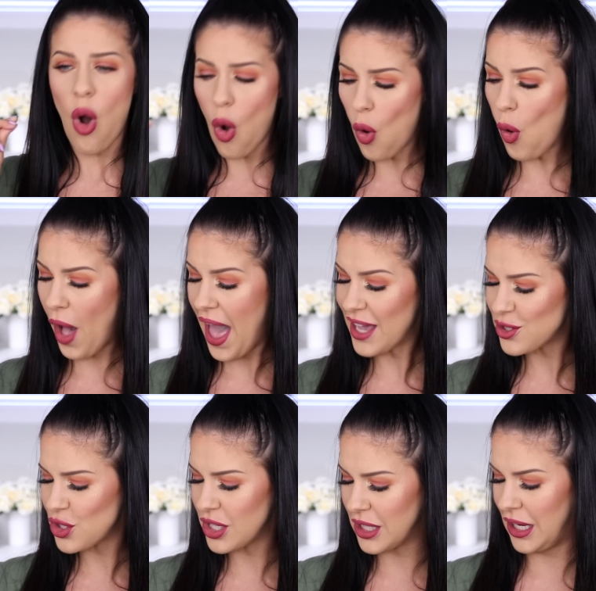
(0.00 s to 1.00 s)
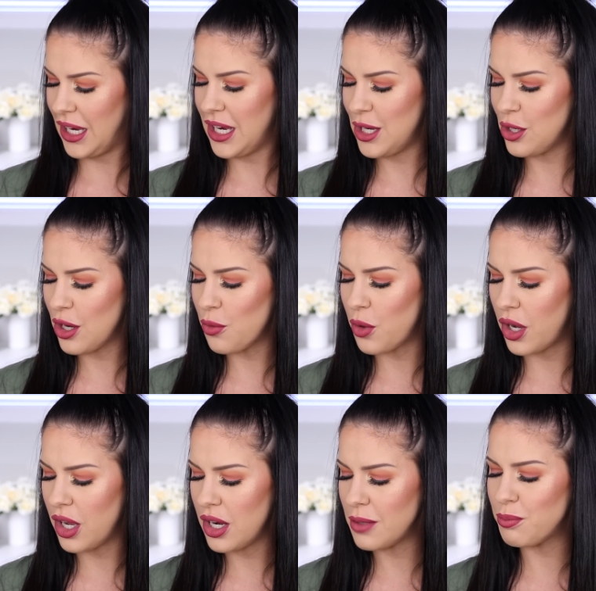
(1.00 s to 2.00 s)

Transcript: Oh, actually, you know what?